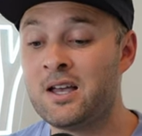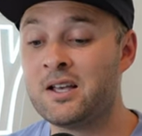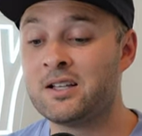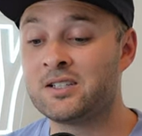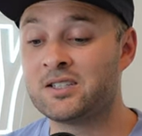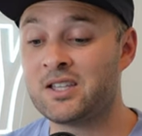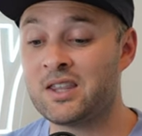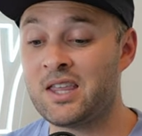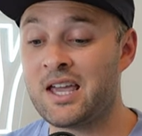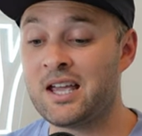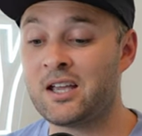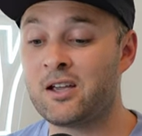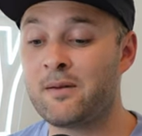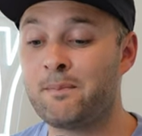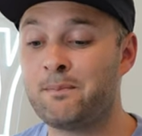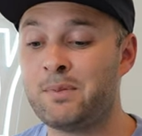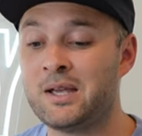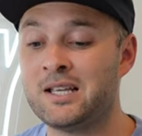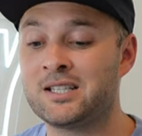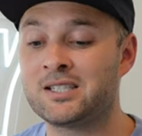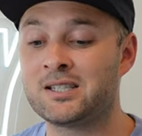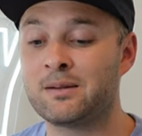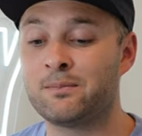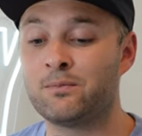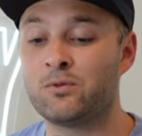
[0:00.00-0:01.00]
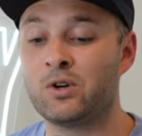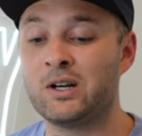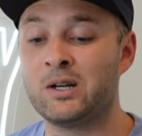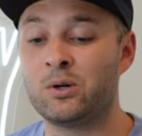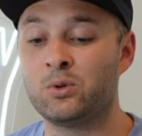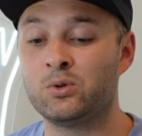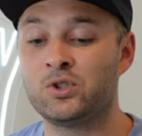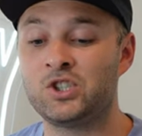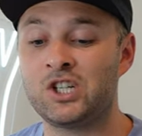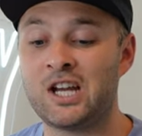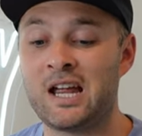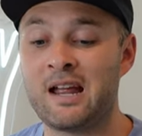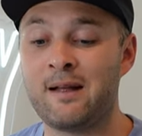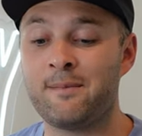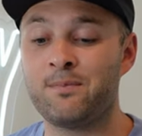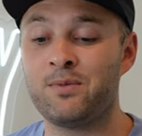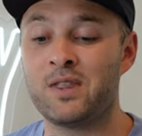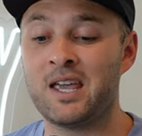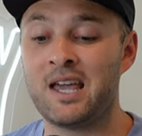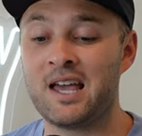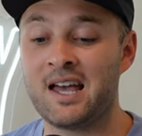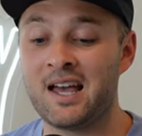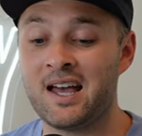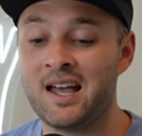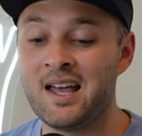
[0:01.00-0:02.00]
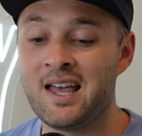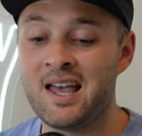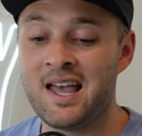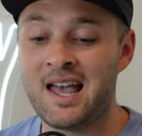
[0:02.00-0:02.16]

so that could be some real jam there